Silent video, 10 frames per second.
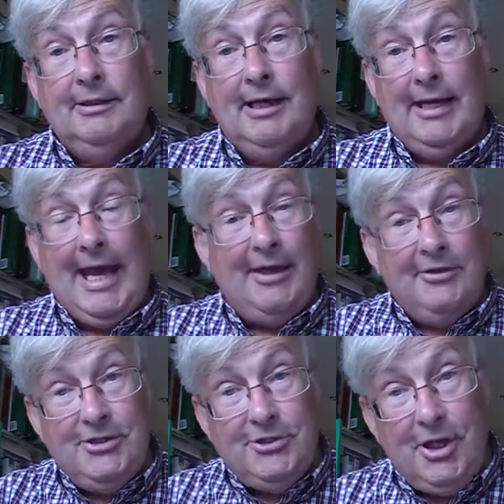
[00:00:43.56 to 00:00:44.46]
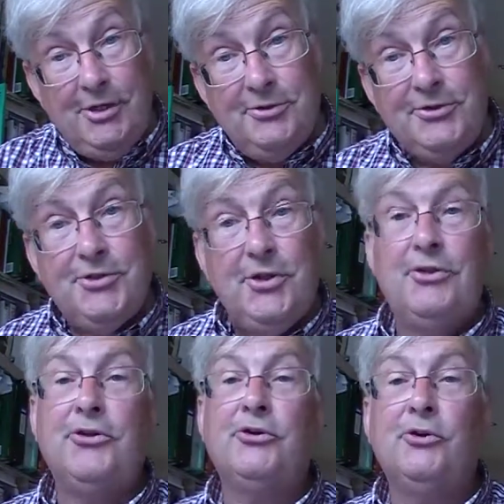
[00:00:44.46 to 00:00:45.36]
how this goes
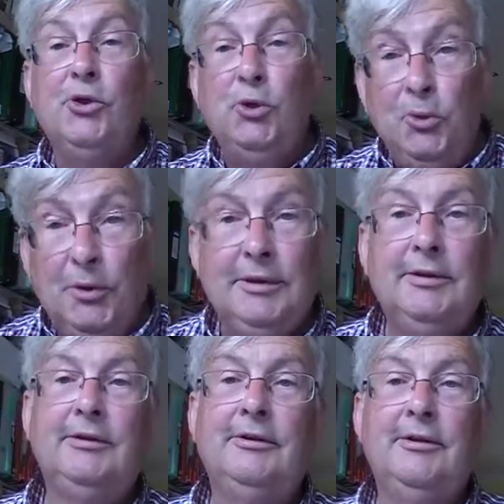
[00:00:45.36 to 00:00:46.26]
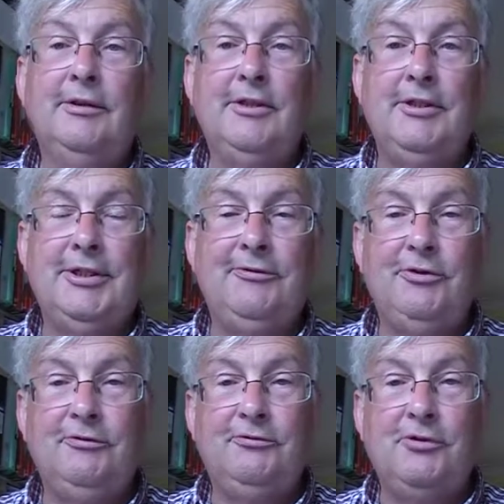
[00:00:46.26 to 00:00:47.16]
through the
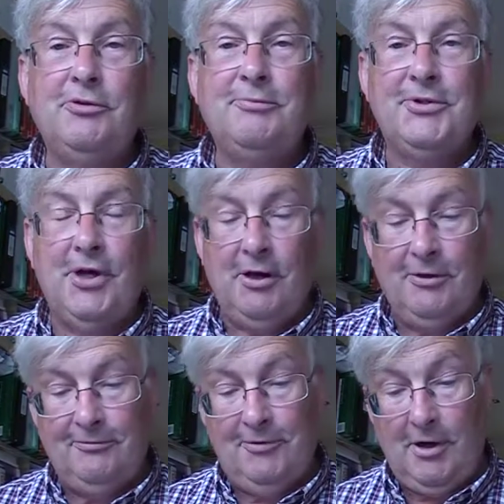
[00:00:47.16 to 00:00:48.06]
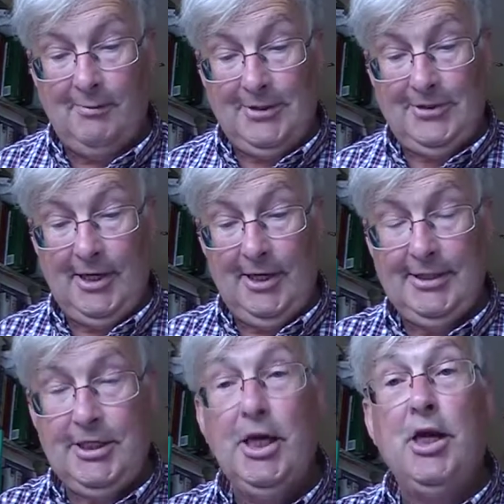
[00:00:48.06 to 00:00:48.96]
different forms of
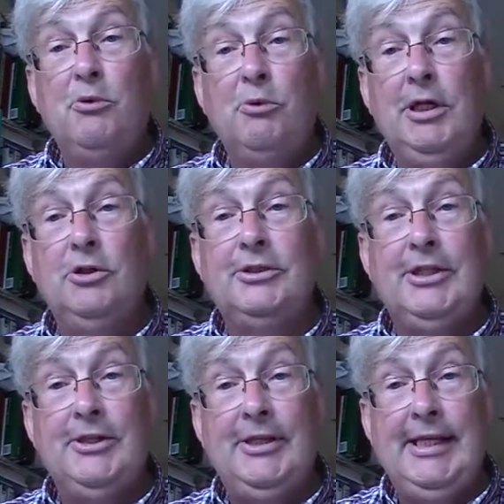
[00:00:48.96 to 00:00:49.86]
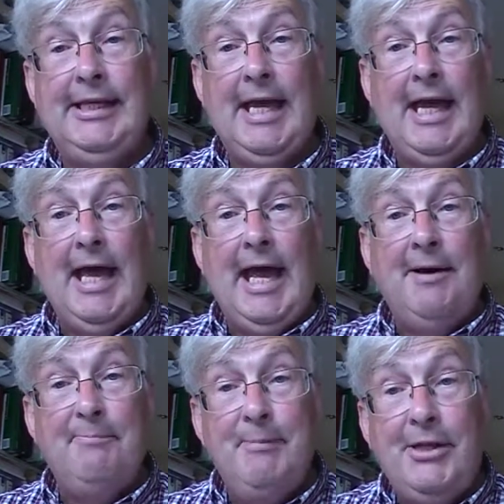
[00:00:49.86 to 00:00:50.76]
homicide. We looked at the
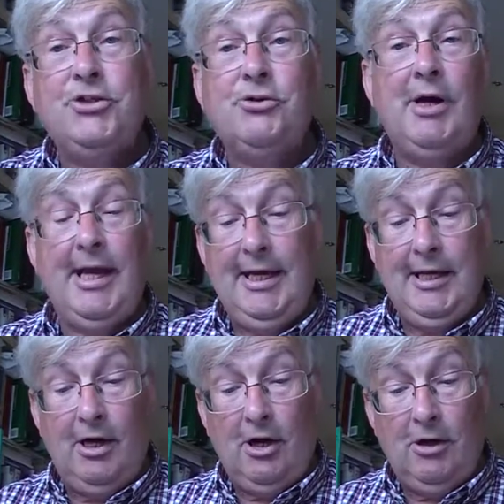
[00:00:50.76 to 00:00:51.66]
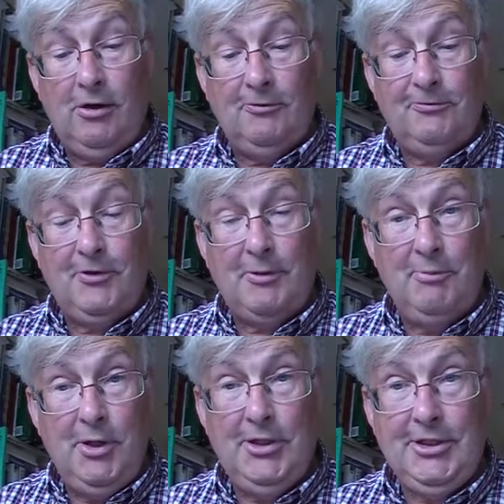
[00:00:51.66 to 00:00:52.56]
mens rea of
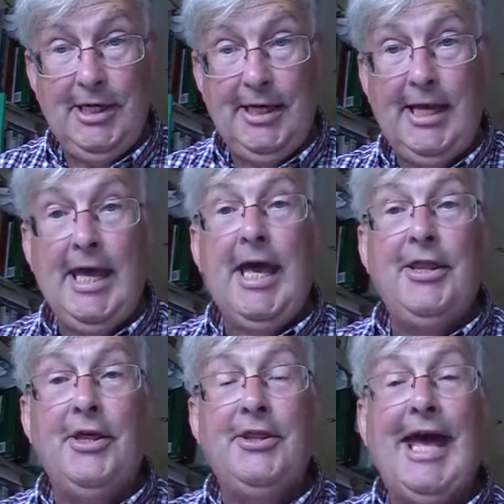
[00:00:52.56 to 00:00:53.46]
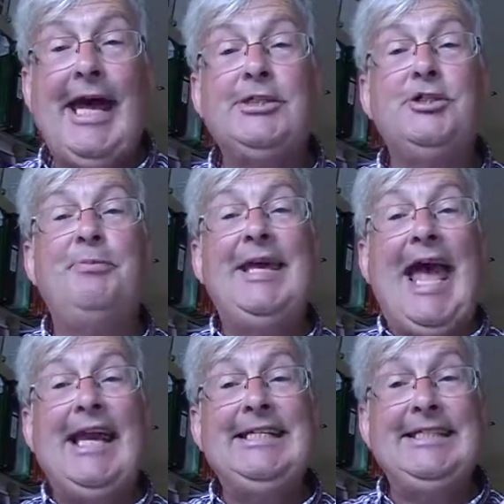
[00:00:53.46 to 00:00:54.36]
murder, that there has to be
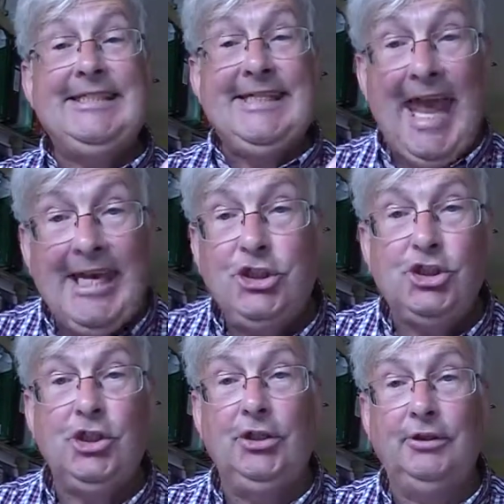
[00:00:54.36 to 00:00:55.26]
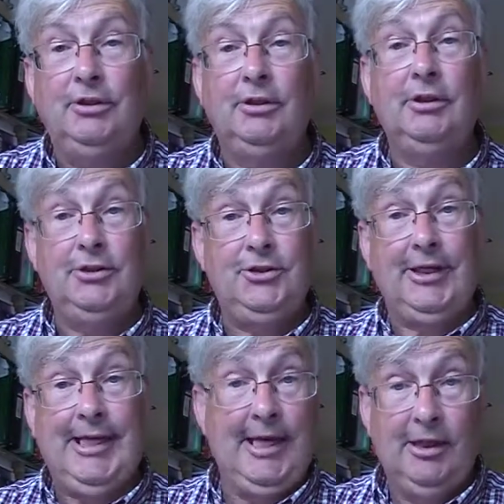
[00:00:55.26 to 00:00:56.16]
an intention to
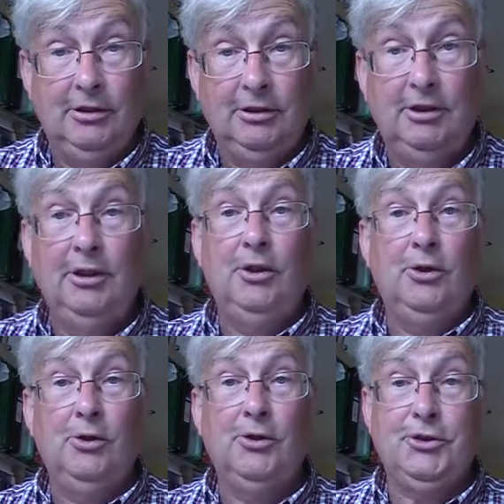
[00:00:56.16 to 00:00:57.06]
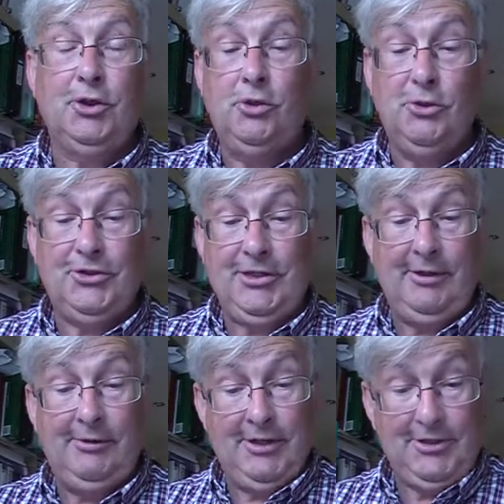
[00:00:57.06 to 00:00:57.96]
kill or to cause
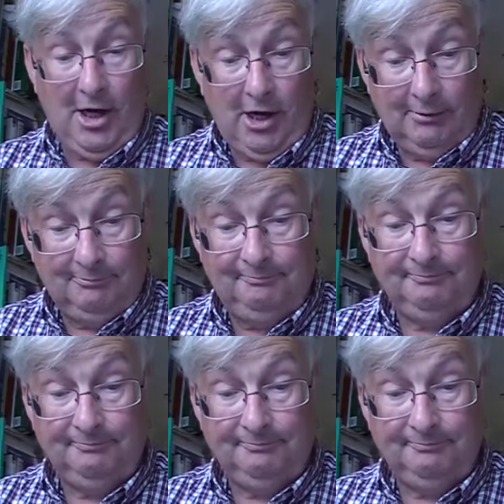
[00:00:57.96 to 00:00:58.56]
serious harm.